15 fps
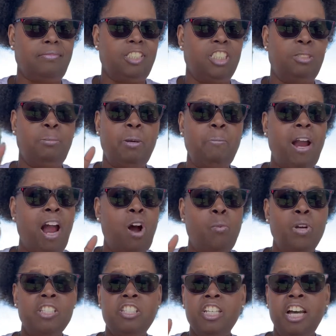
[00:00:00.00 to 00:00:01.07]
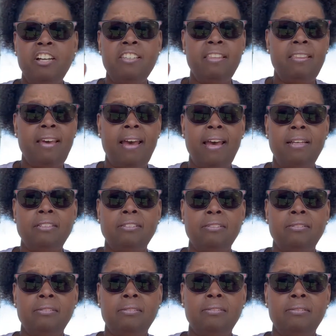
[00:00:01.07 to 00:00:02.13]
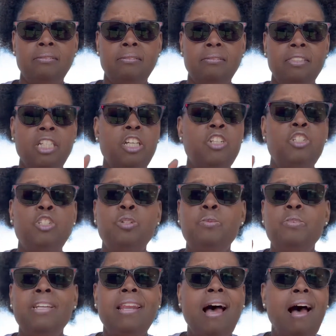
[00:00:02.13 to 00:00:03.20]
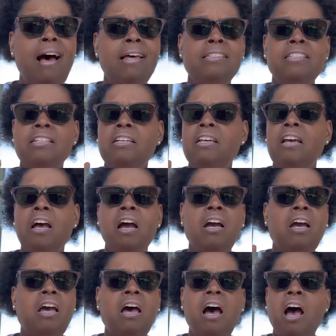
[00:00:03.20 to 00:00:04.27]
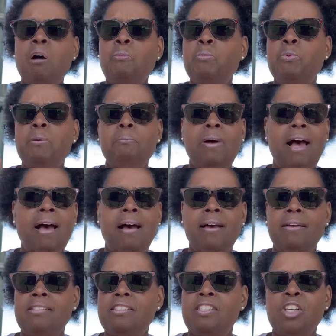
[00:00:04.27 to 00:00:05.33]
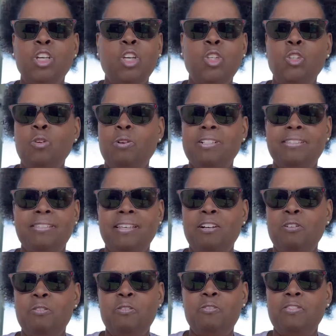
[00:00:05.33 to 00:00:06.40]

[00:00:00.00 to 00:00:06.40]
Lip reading: You remember, I always tell you that. Do not compromise yourself.